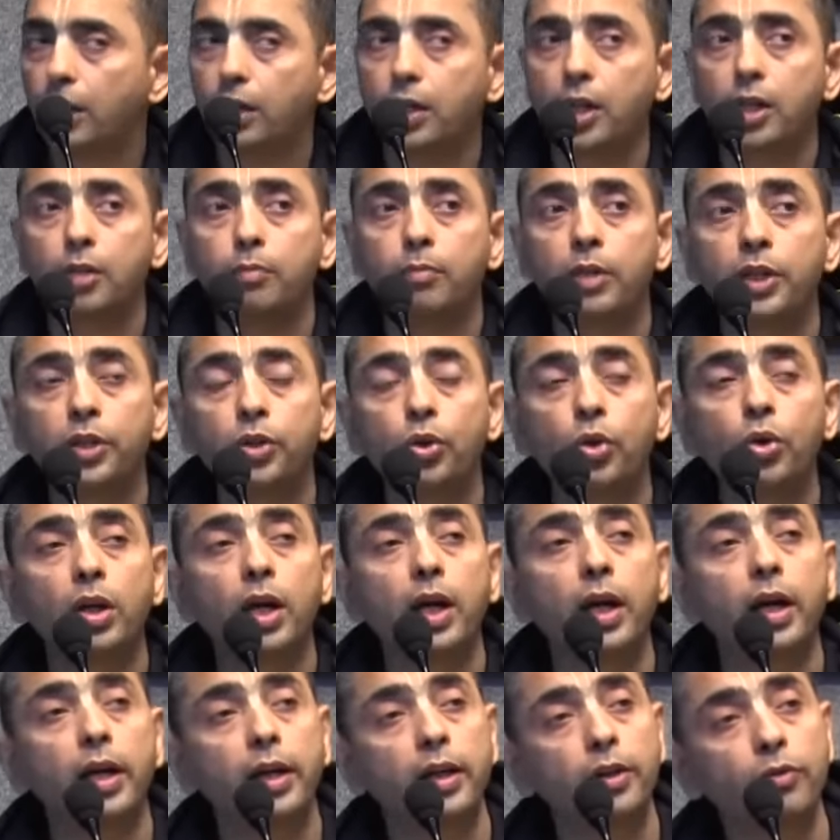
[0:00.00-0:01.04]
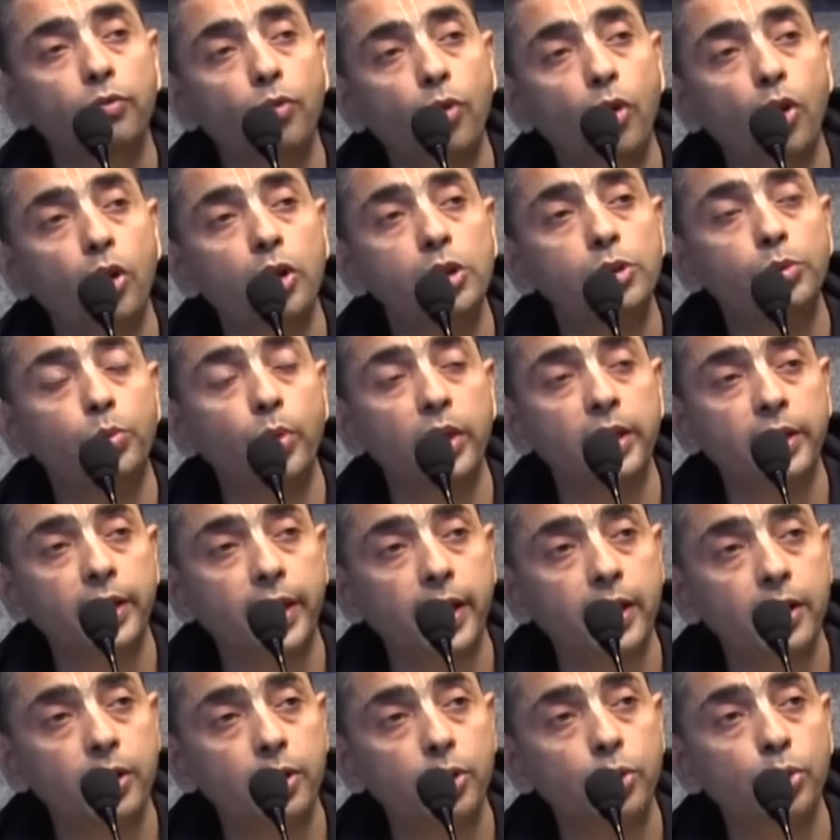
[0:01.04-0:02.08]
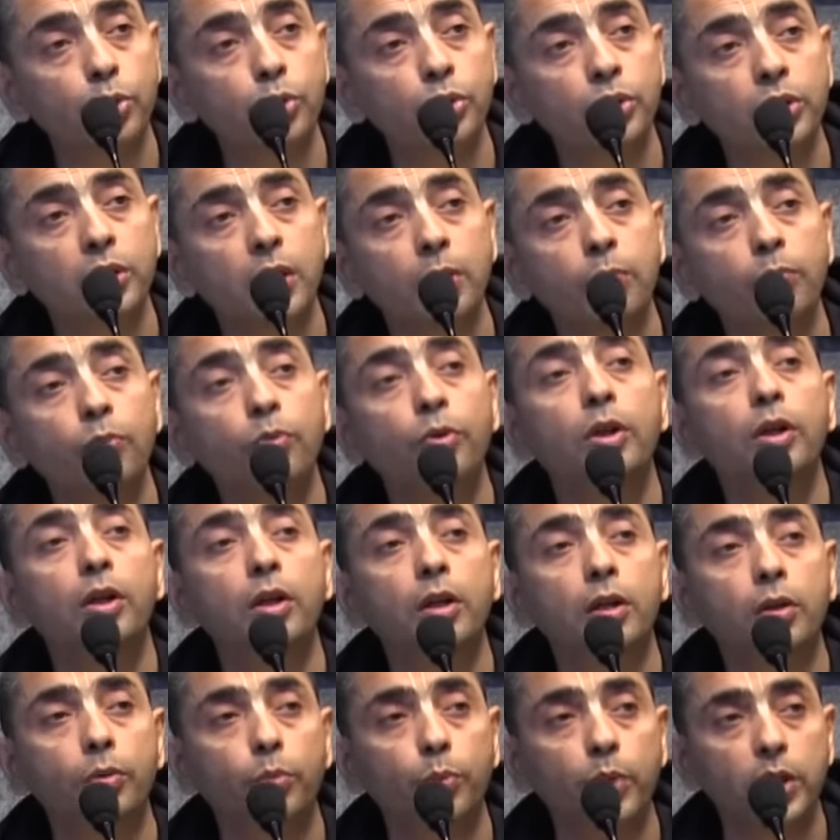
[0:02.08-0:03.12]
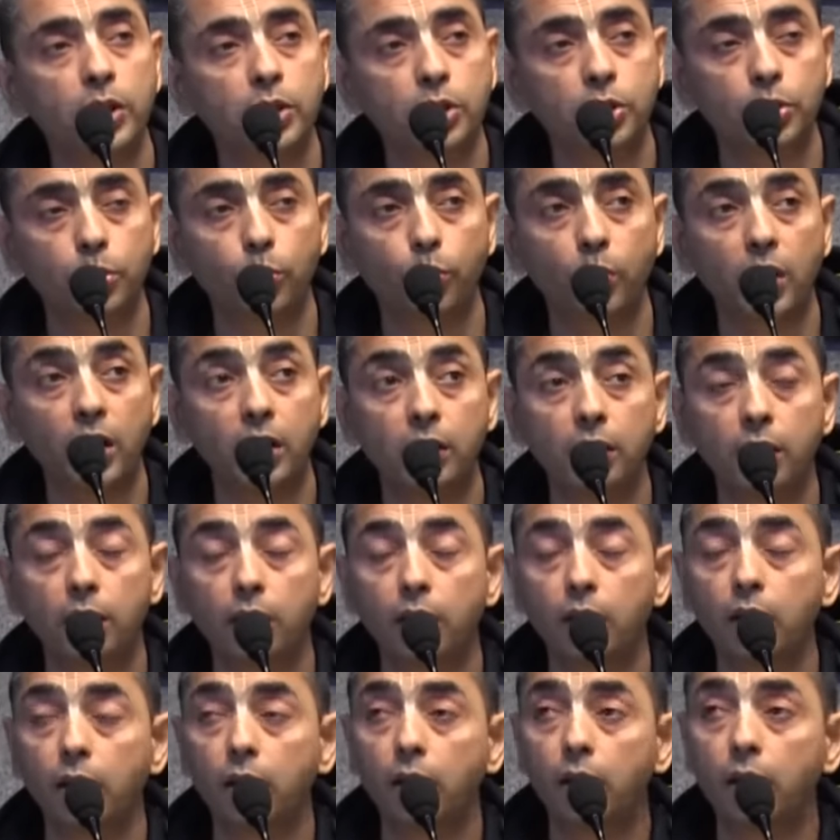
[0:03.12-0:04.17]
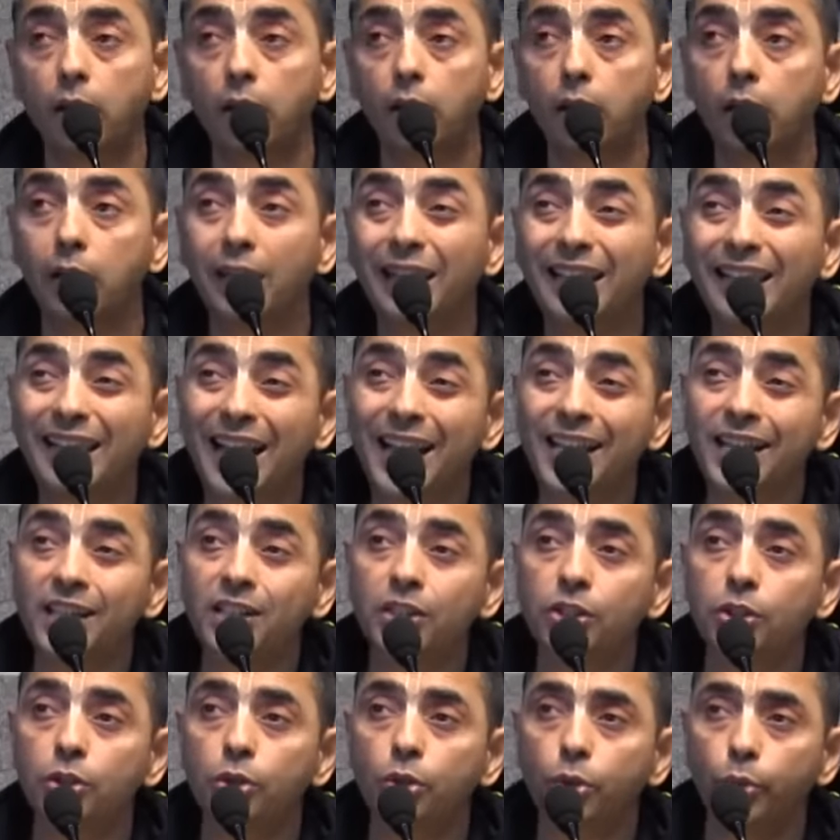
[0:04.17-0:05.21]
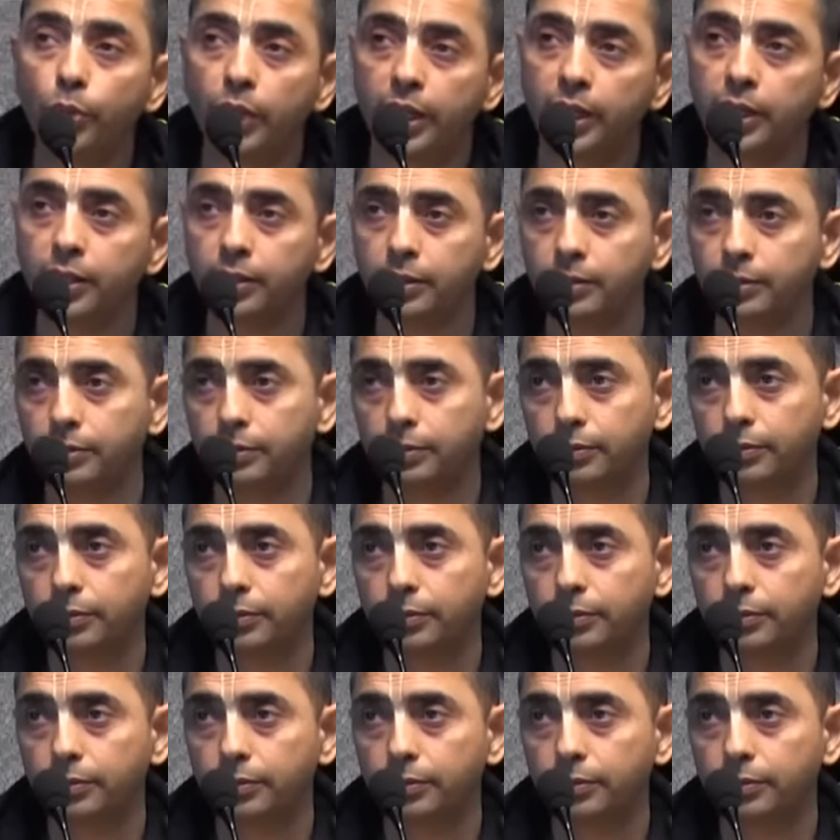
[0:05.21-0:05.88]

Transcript: Karma yoga involves one can do some work which one likes doing,